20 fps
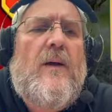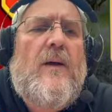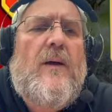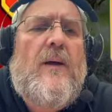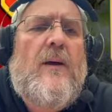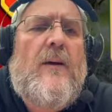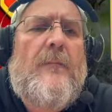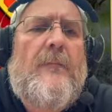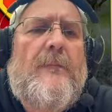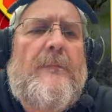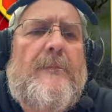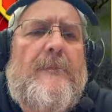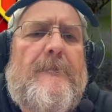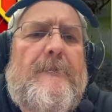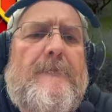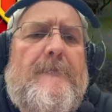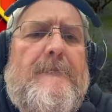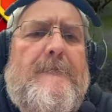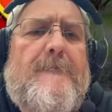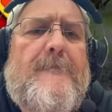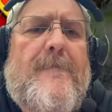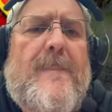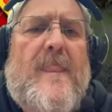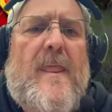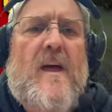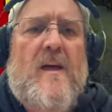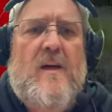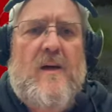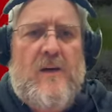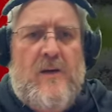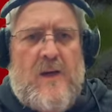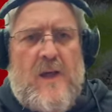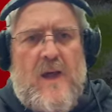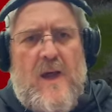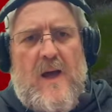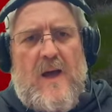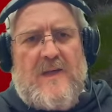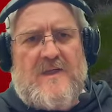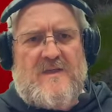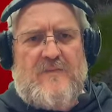Yeah.
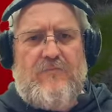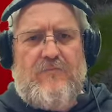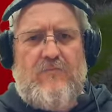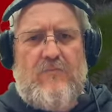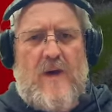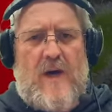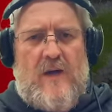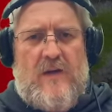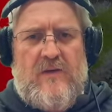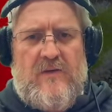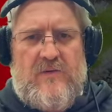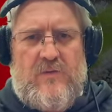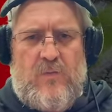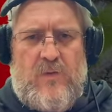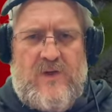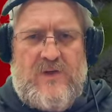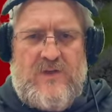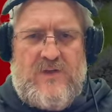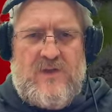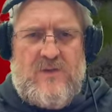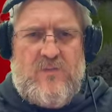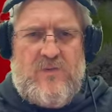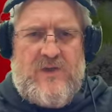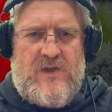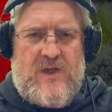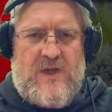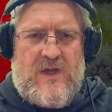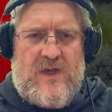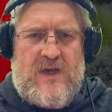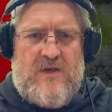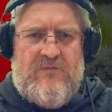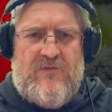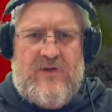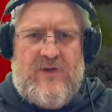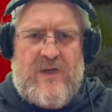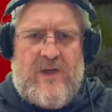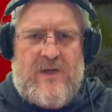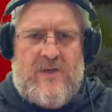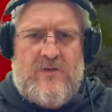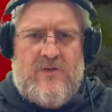Last month, when did we have
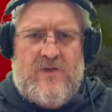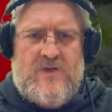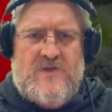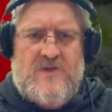it? Hang on a